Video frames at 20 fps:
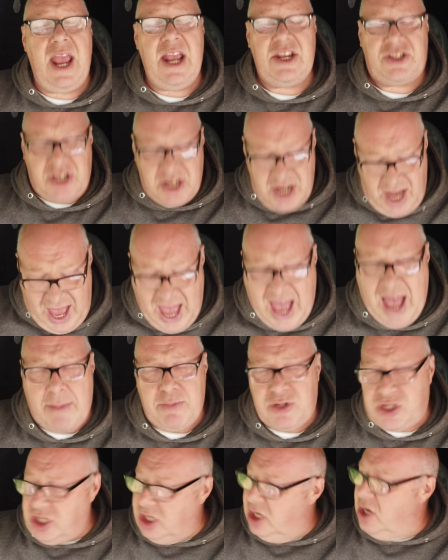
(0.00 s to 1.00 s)
It's an
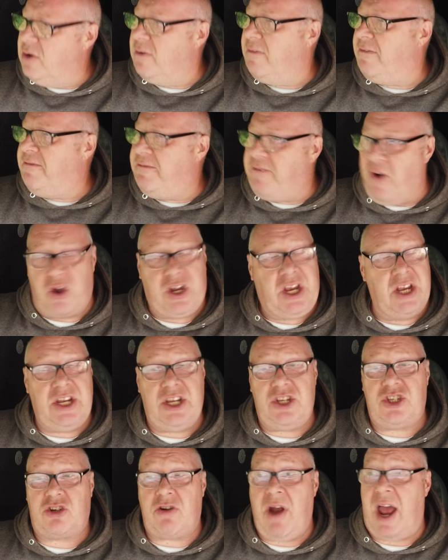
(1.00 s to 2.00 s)
absolute fucking
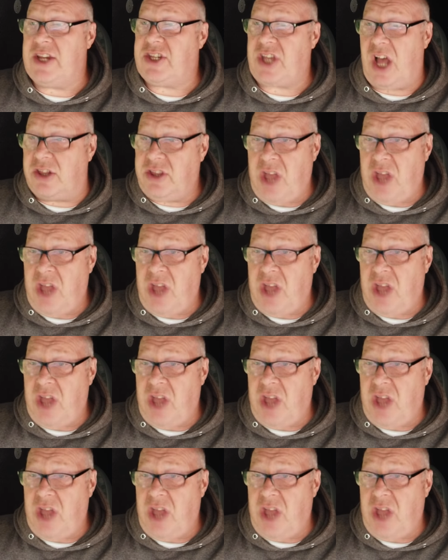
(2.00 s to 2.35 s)
disgrace.